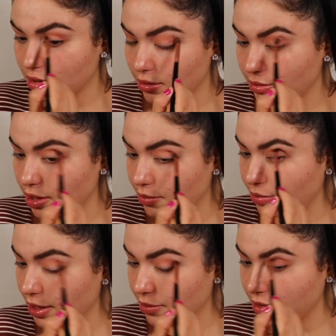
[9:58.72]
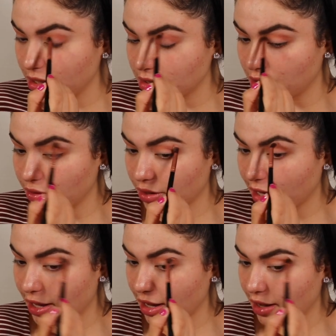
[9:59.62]
I mean, the pigment is
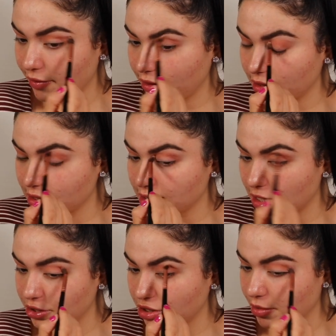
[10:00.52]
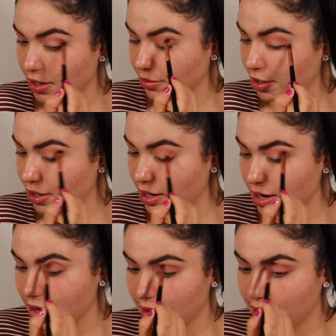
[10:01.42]
okay. I feel like this eyeshadow primer
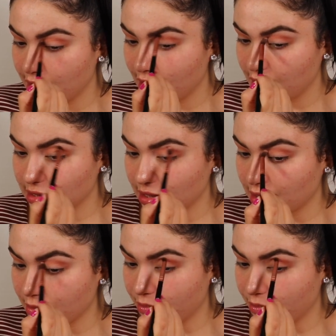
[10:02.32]
isn't the